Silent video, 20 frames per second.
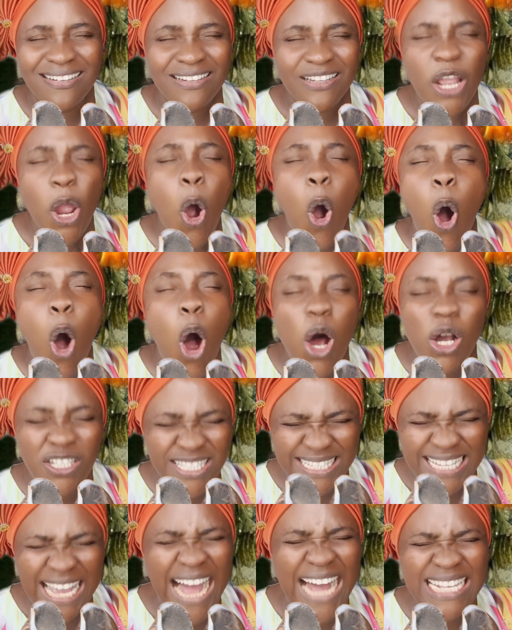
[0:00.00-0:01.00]
the
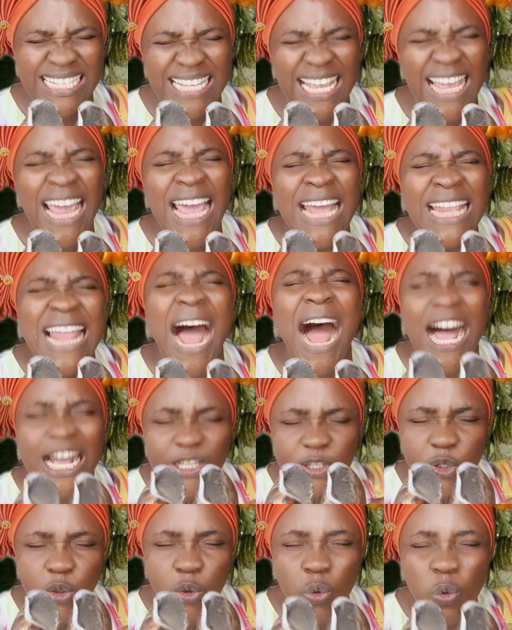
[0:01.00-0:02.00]
altars that
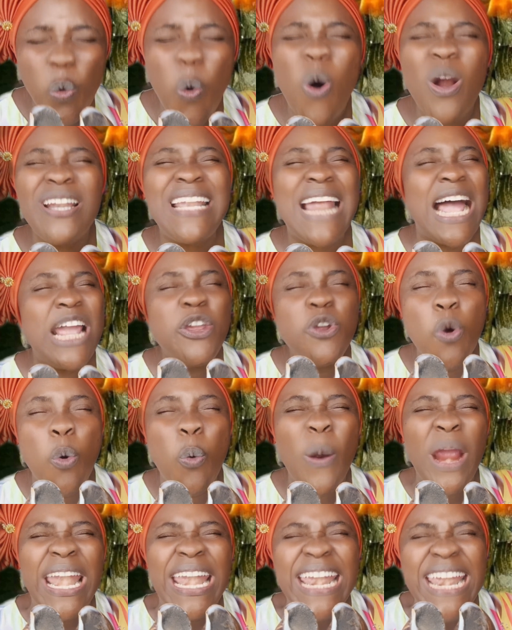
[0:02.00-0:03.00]
has sworn that you
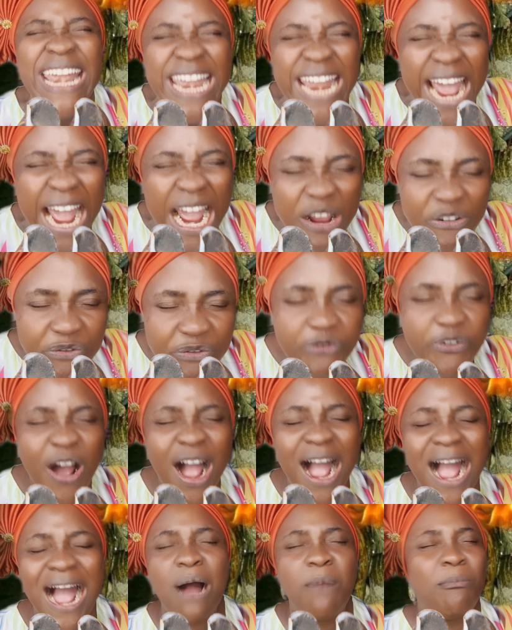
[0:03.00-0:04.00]
will
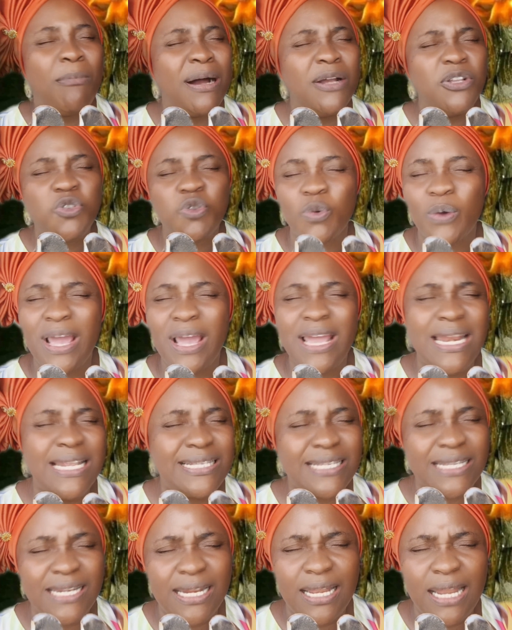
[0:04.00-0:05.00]
never amount to
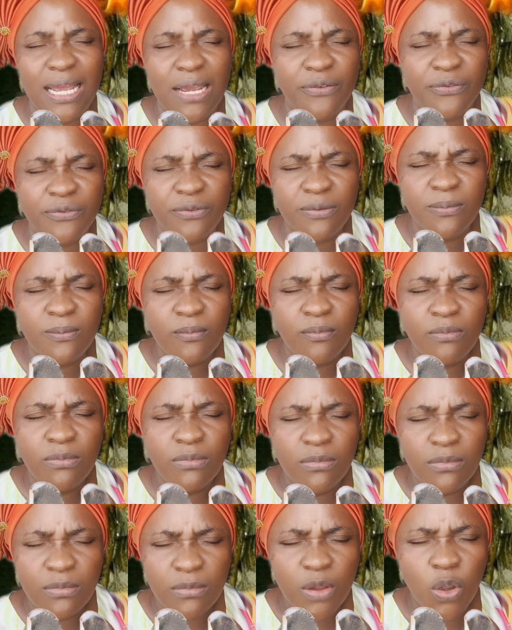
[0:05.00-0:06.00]
anything in life.
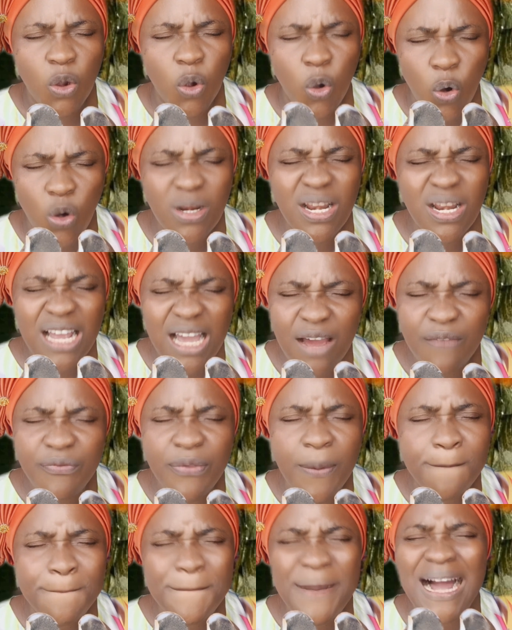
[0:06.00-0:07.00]
God have
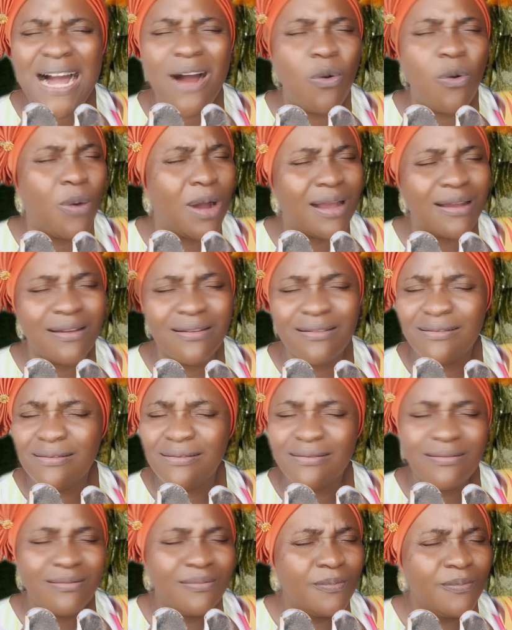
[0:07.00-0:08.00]
the power
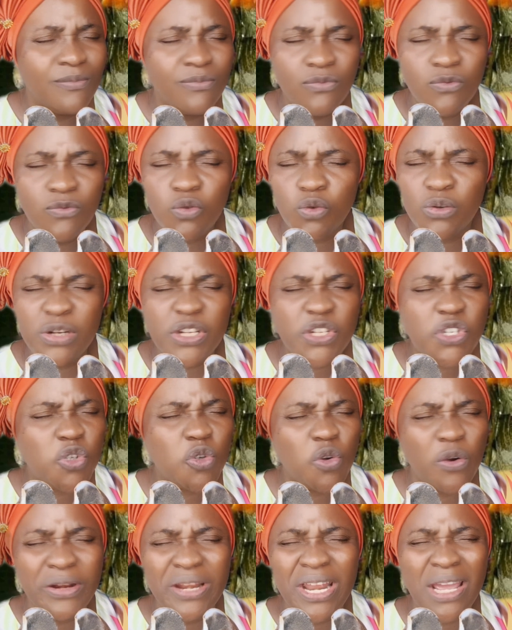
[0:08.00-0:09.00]
to
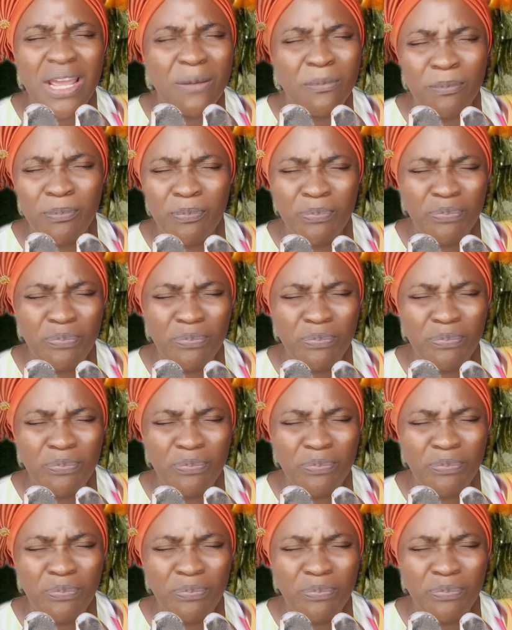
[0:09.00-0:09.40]
destroy them.